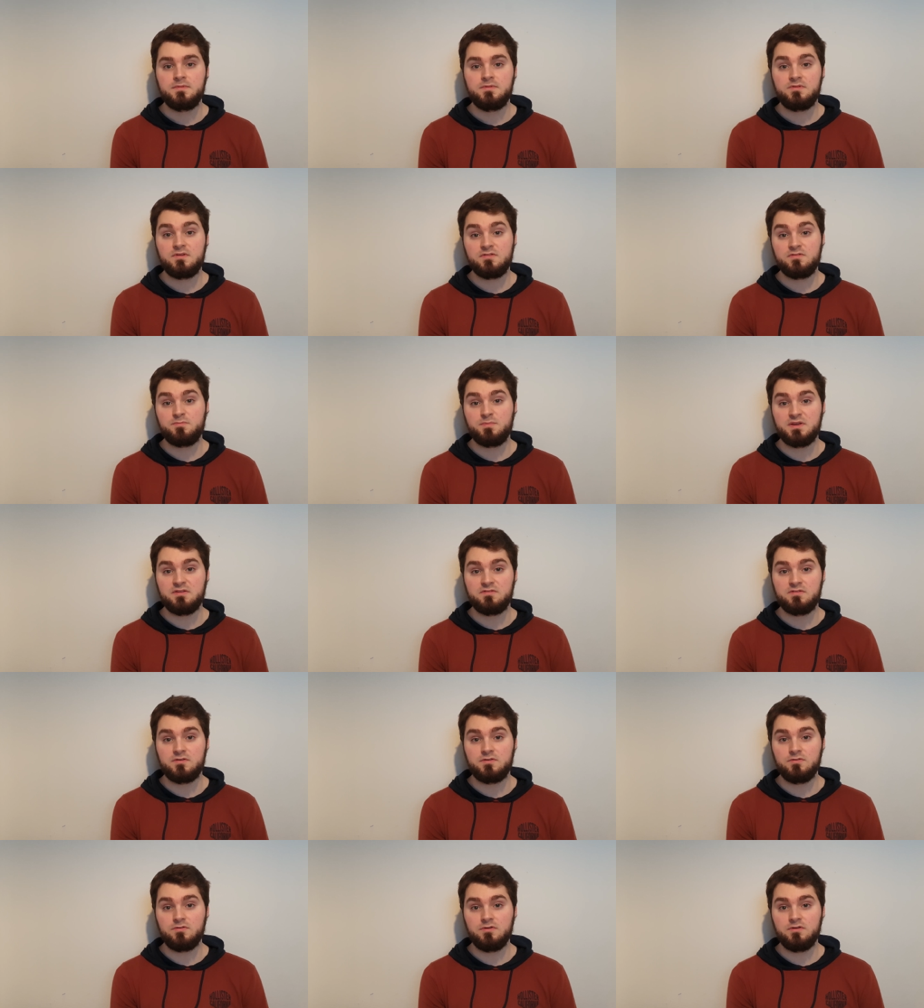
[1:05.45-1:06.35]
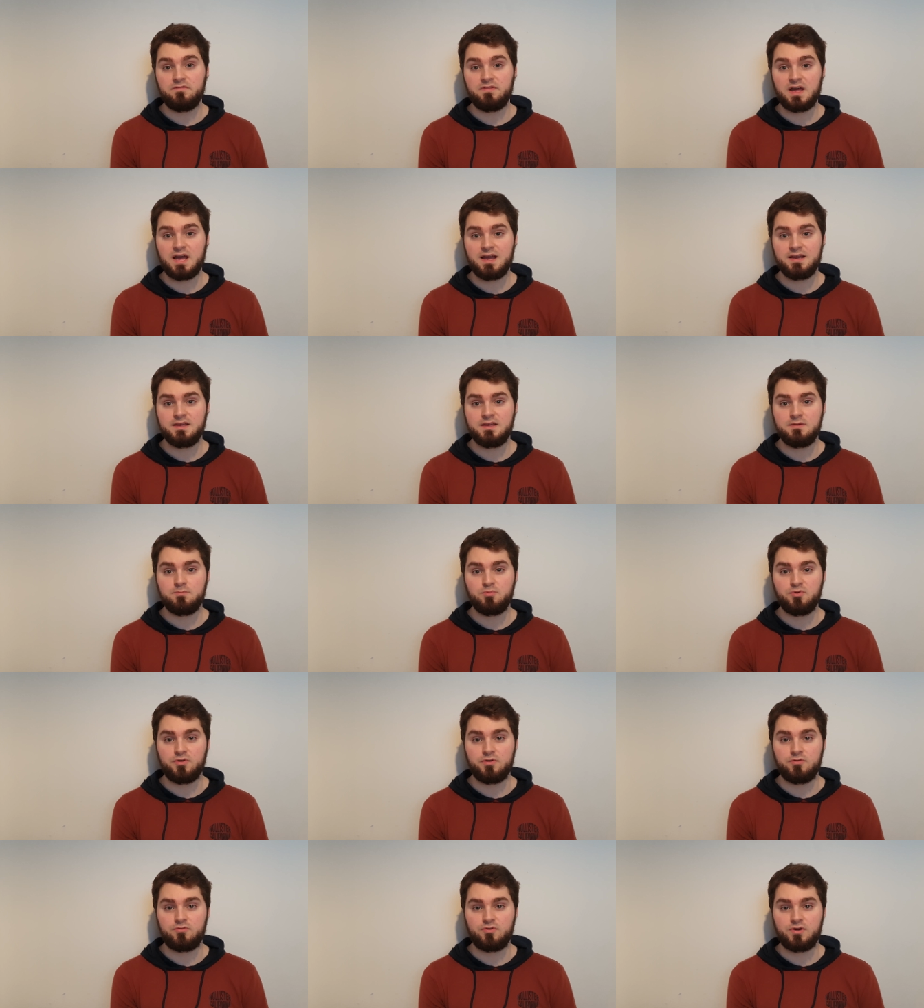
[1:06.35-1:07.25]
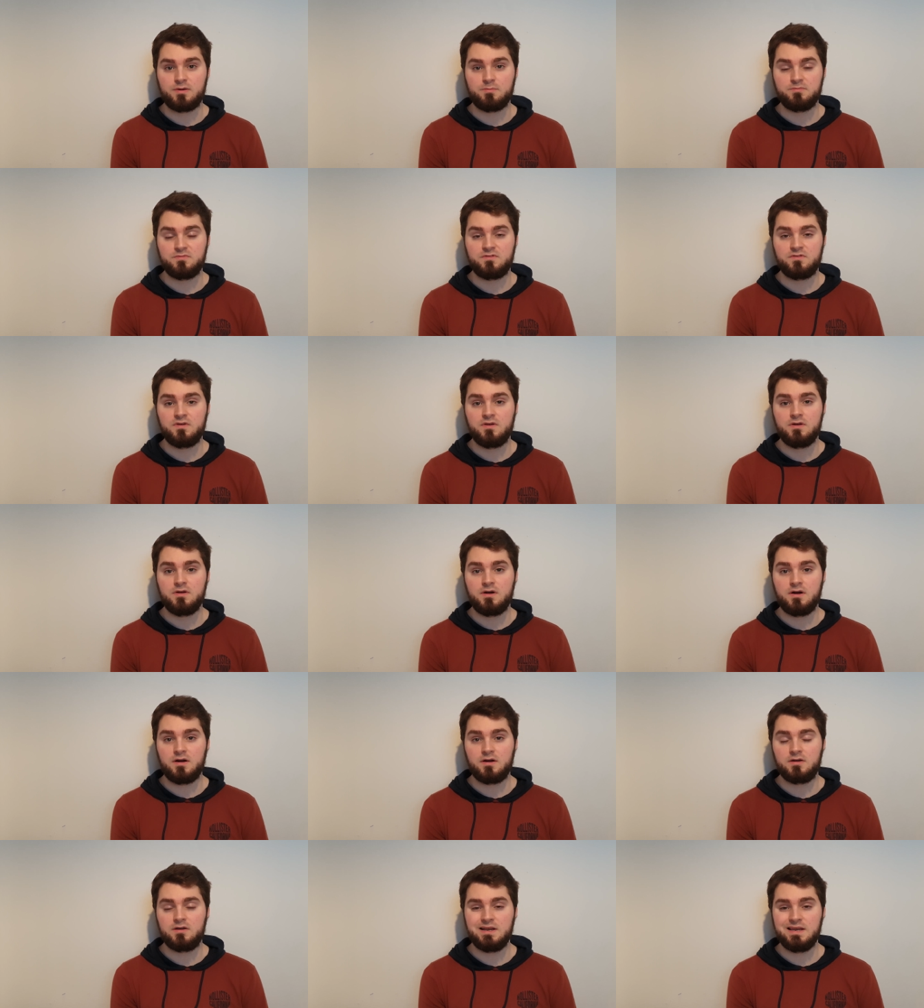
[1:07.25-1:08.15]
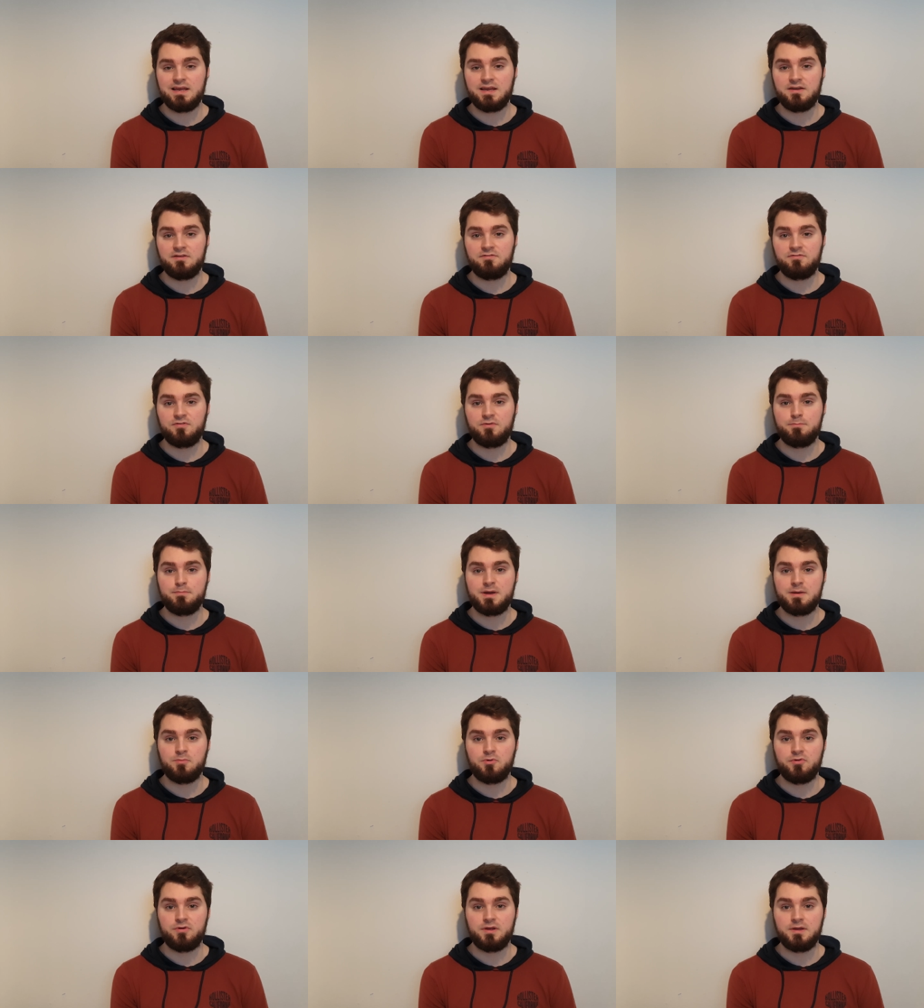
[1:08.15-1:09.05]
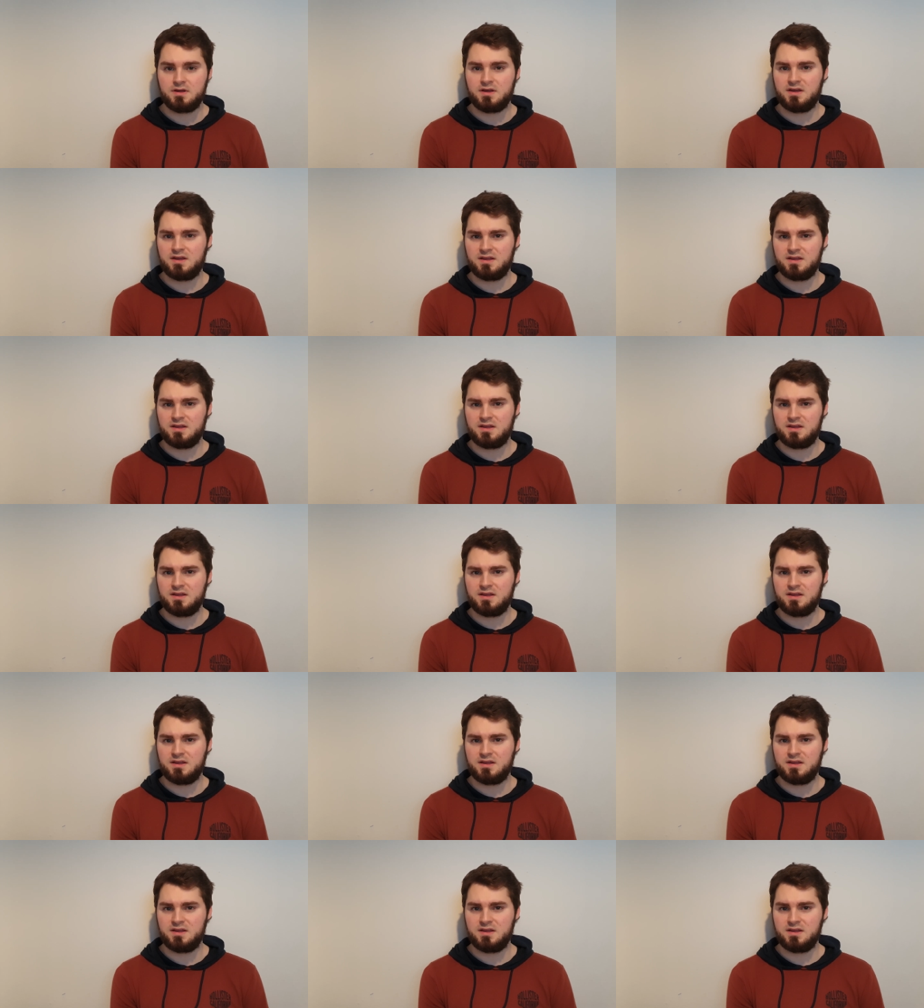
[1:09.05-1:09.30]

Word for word: This means that all of the hanging programs are cleared from memory.